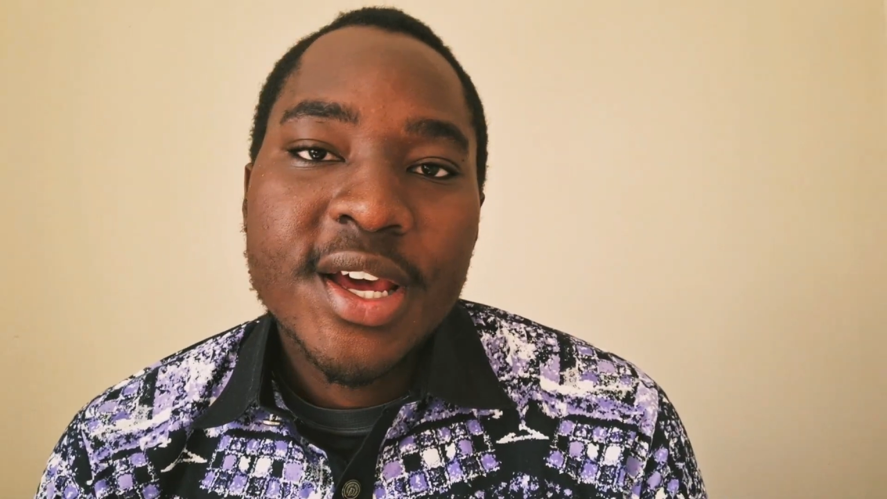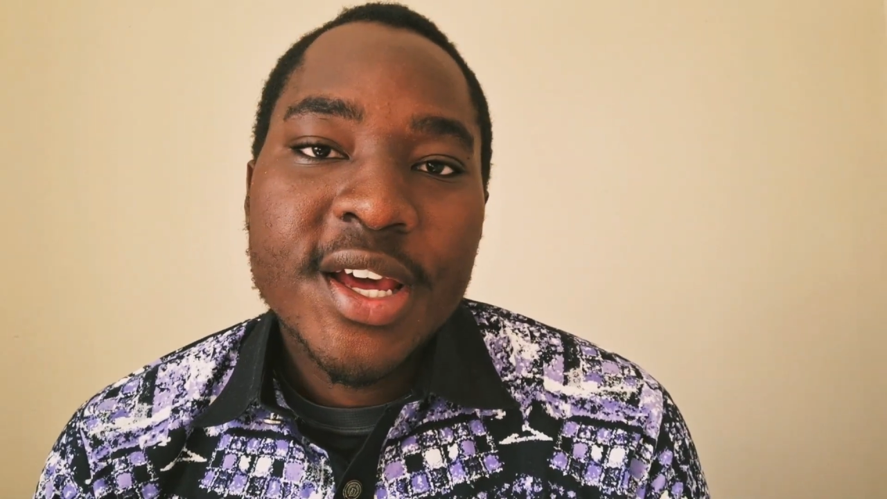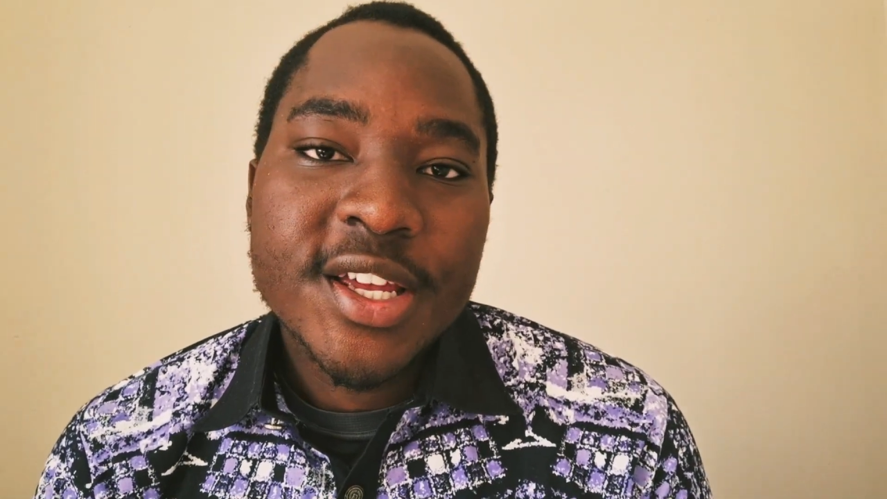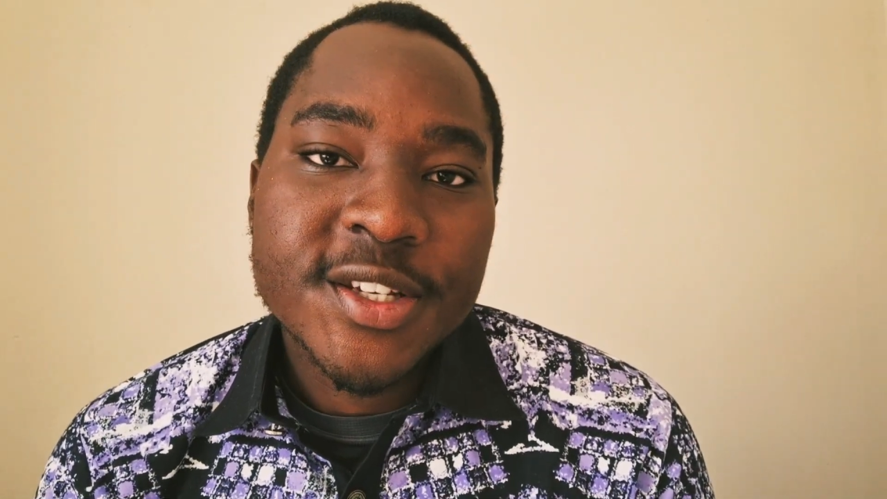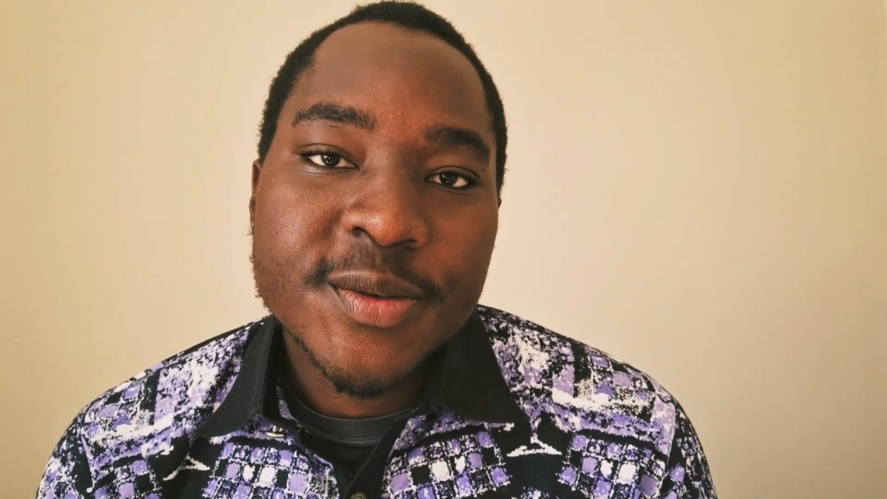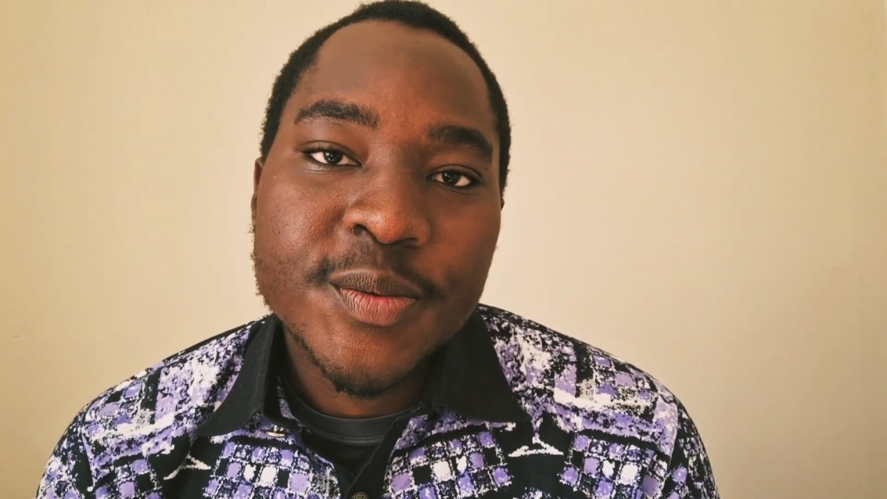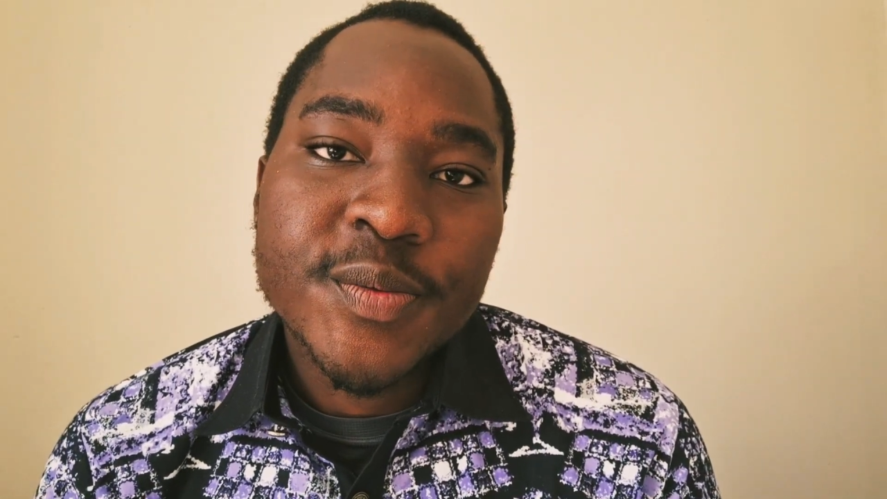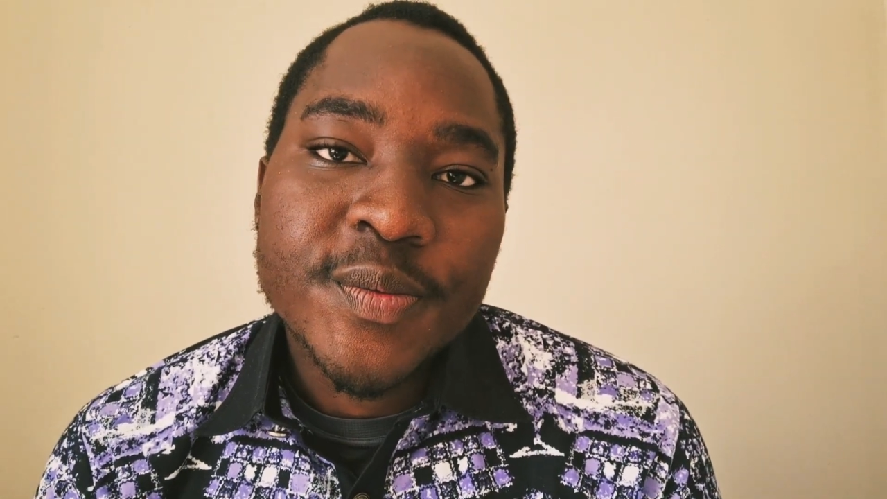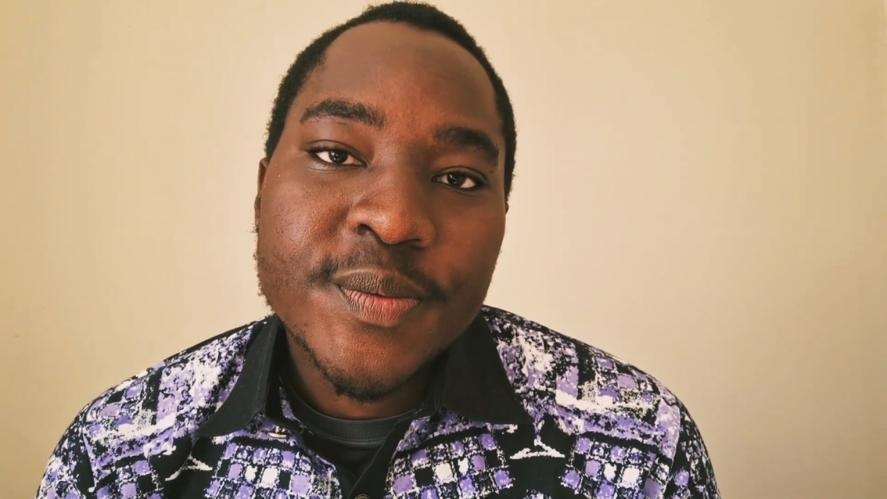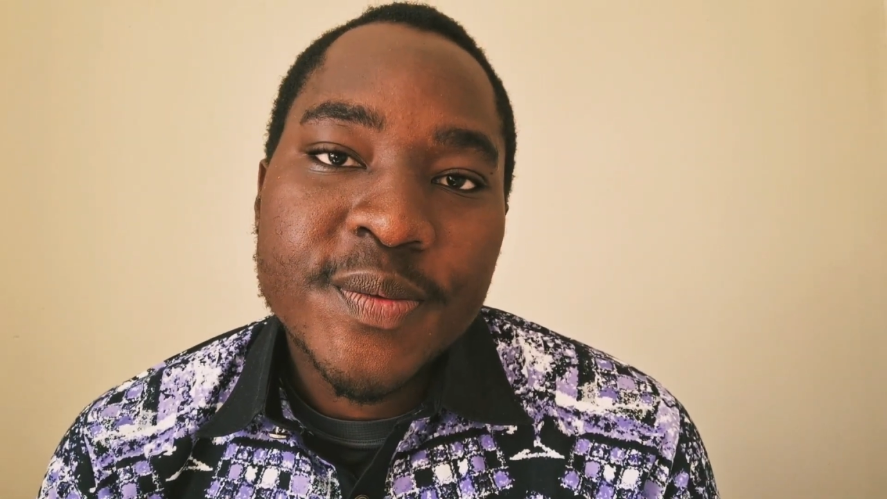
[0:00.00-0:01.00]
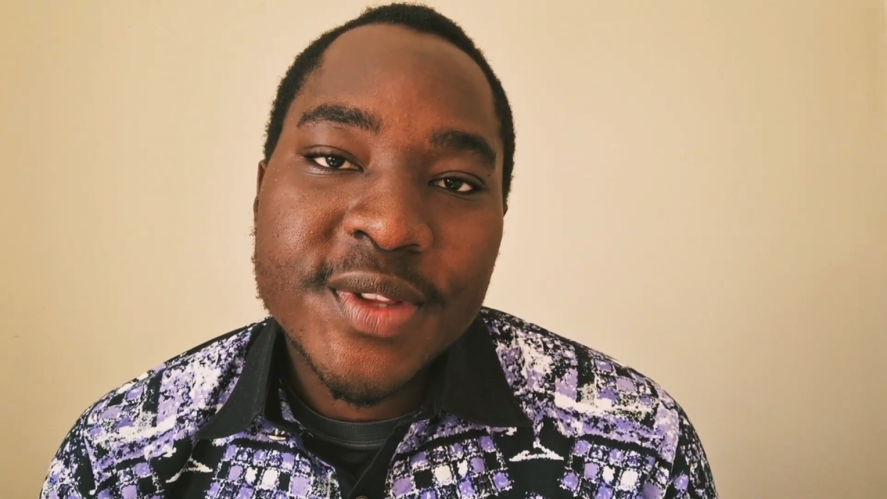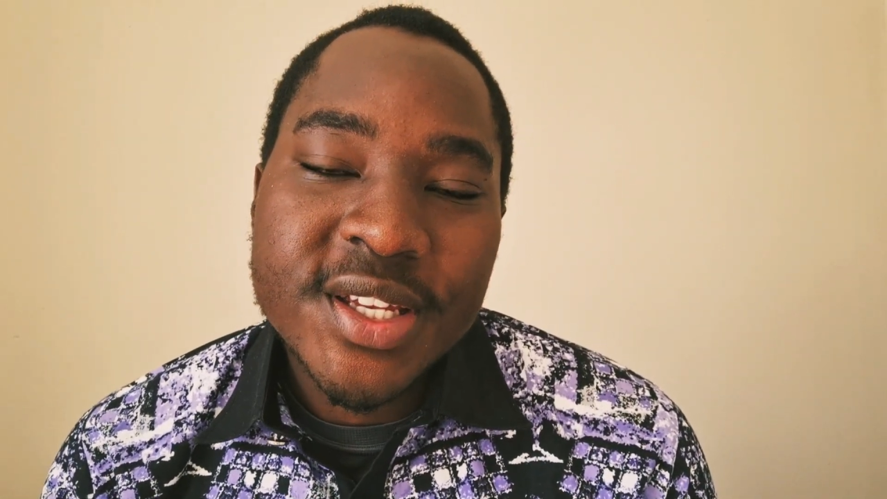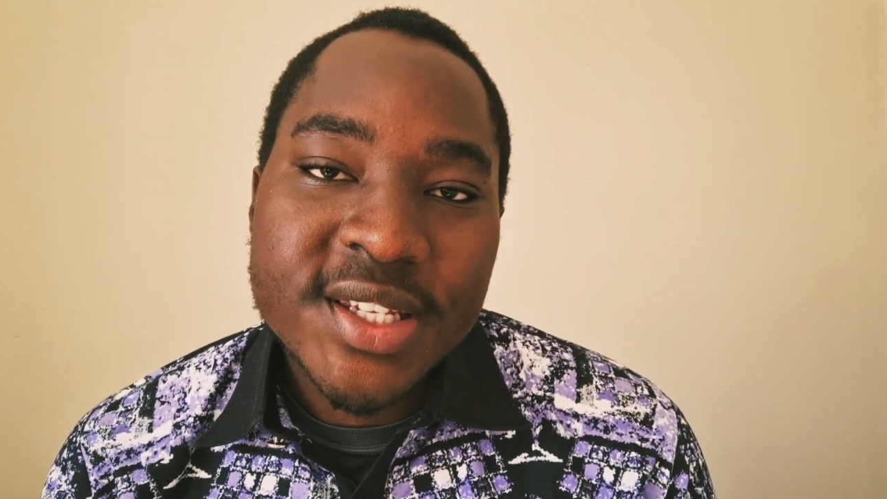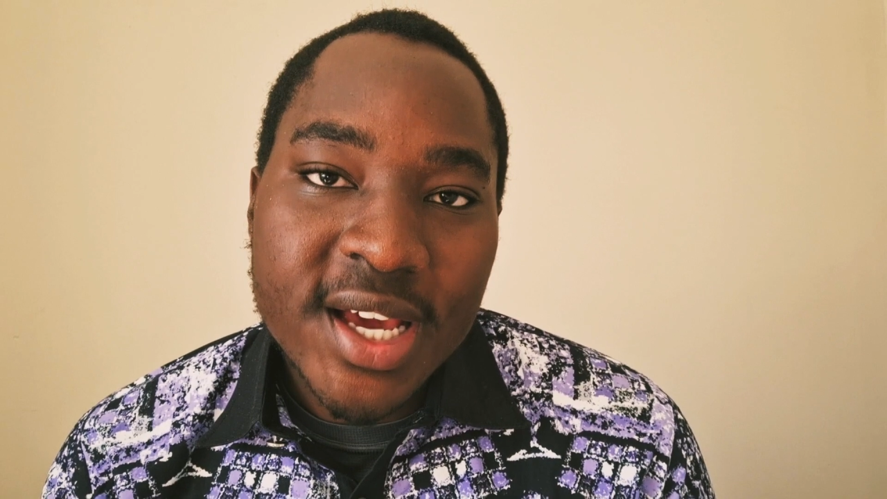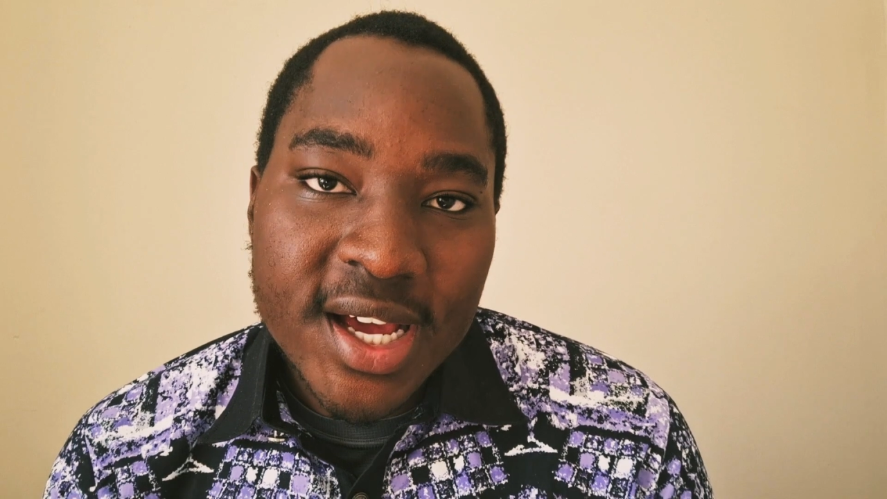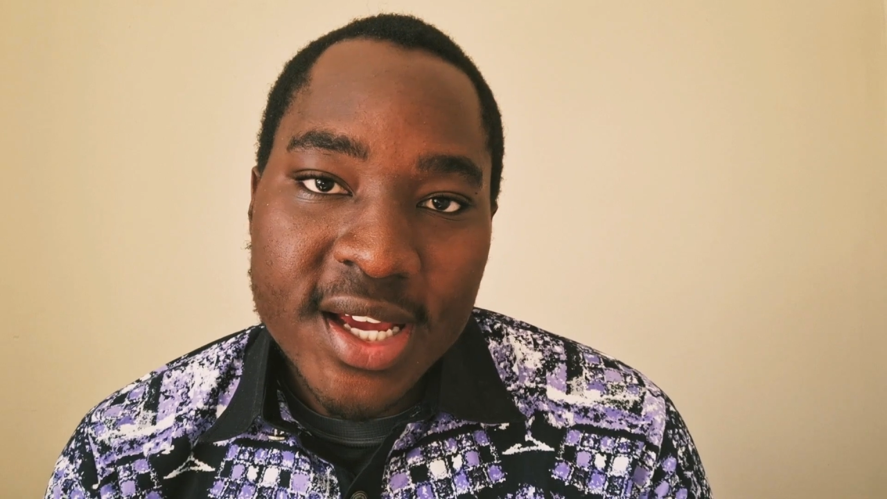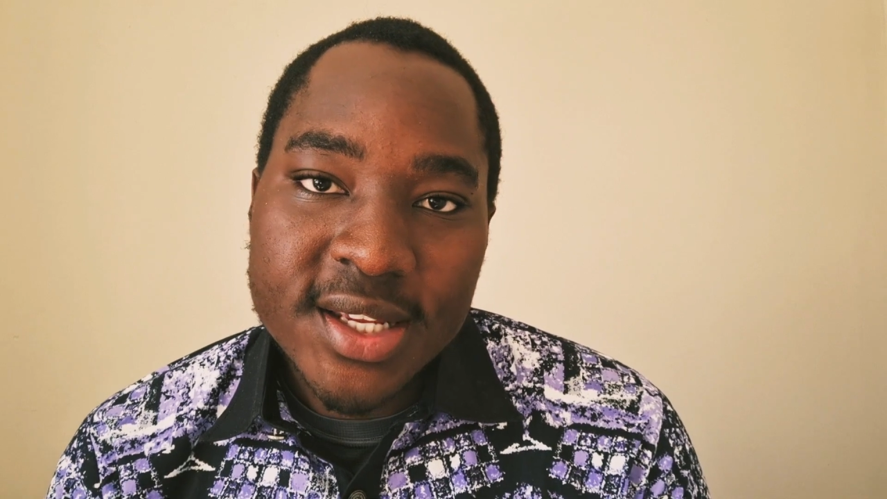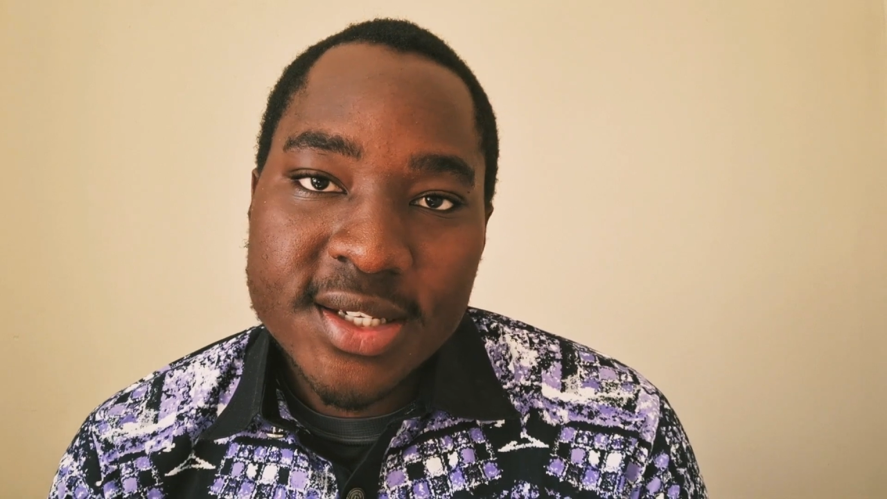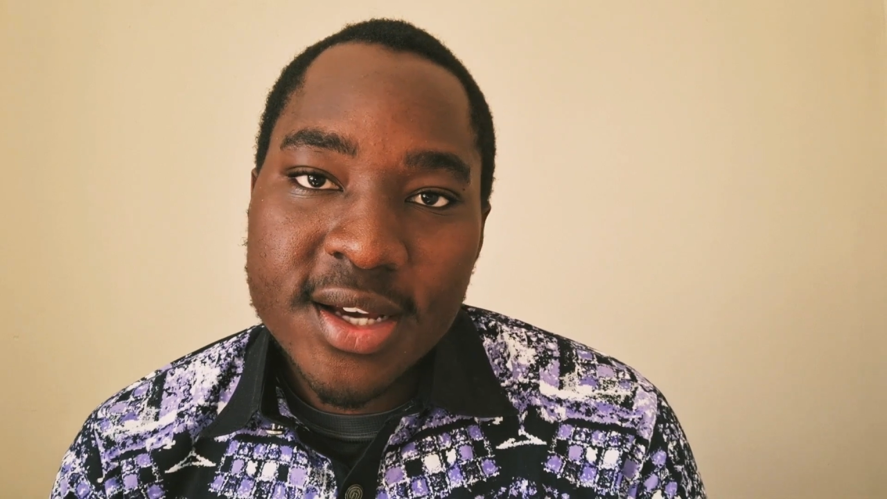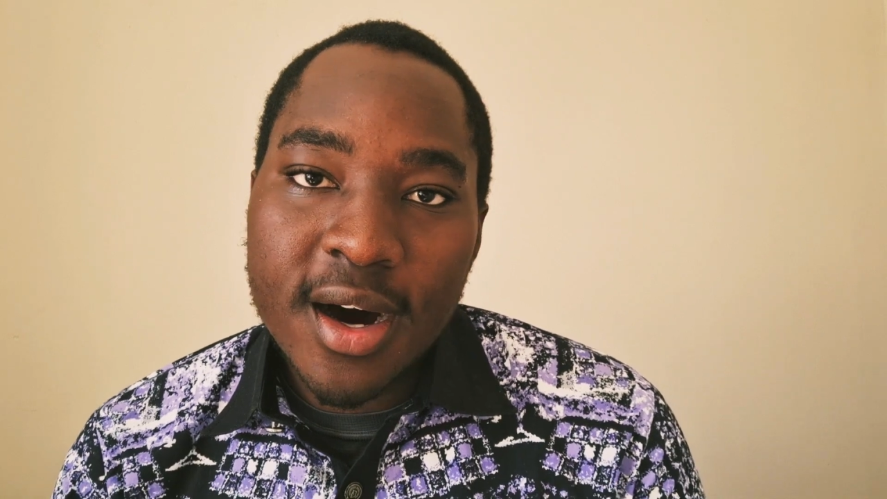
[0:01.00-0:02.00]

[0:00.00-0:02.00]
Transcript: is these guys